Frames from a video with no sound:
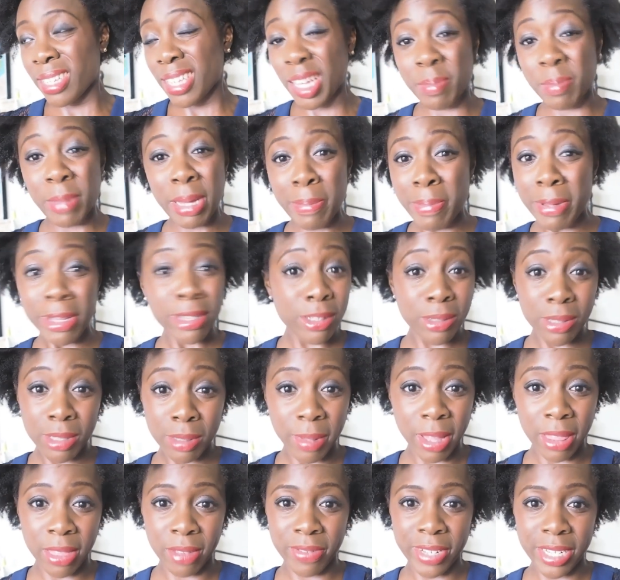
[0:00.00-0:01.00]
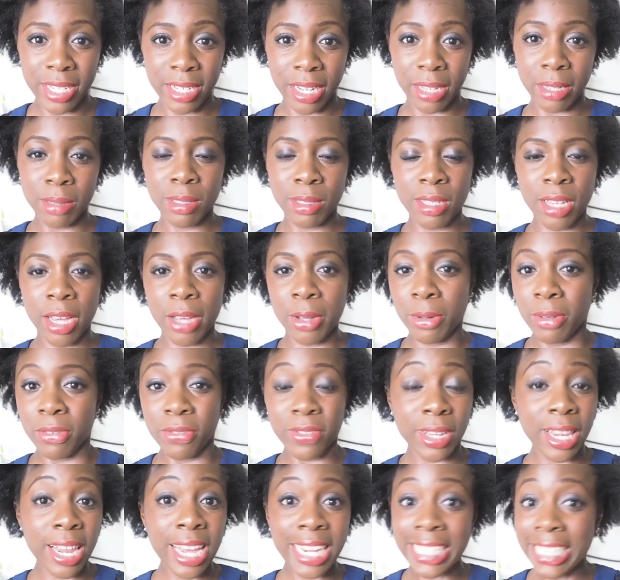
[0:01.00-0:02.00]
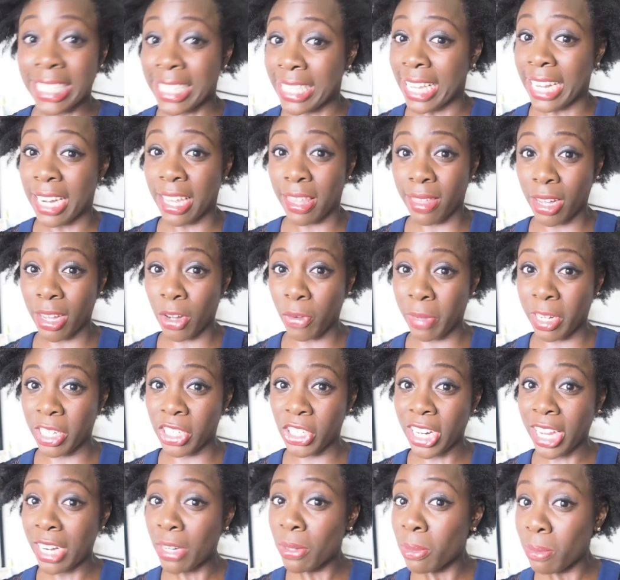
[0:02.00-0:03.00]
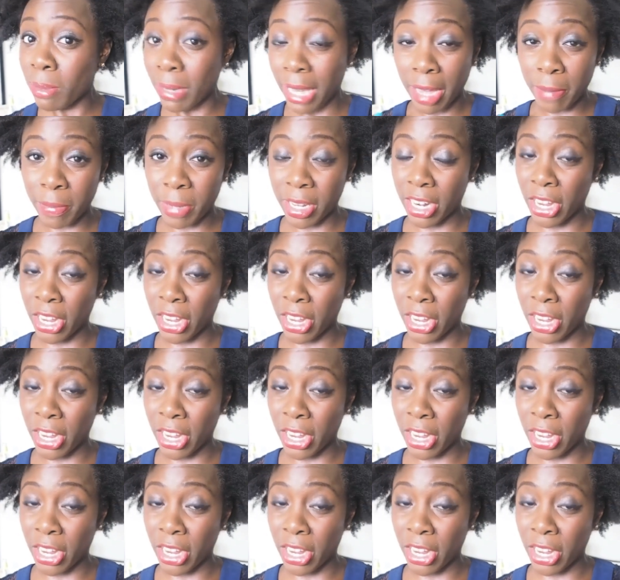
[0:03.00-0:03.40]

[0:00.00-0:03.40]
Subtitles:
And maybe I'll do some other videos. So if you'd like to see anything on my channel, let me